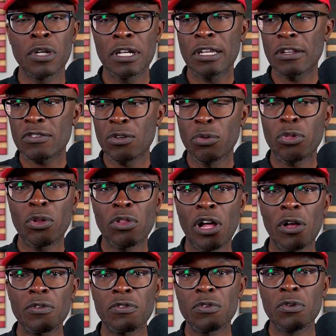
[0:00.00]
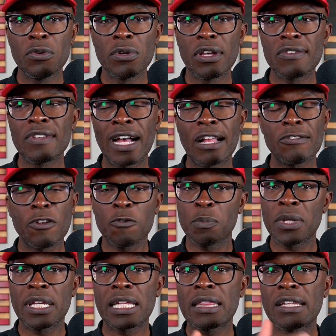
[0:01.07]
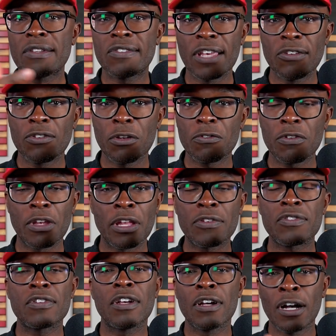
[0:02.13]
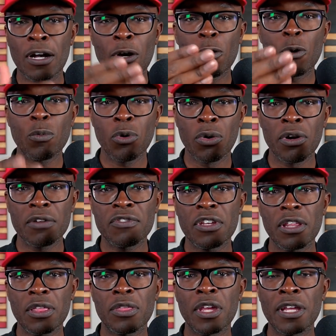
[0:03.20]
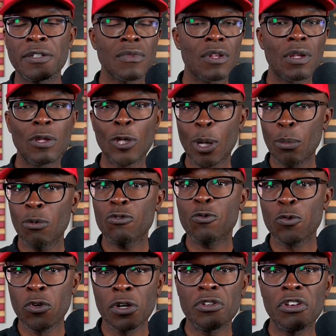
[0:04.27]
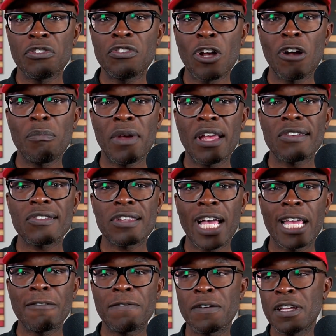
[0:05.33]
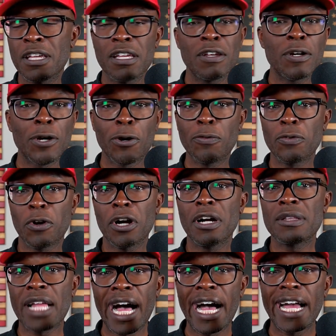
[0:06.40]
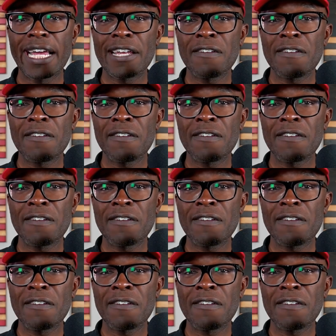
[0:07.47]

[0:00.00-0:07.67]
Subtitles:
So the lawsuit is not just being litigious, it's a warranted thing. You almost ruined this young man's life over a lie.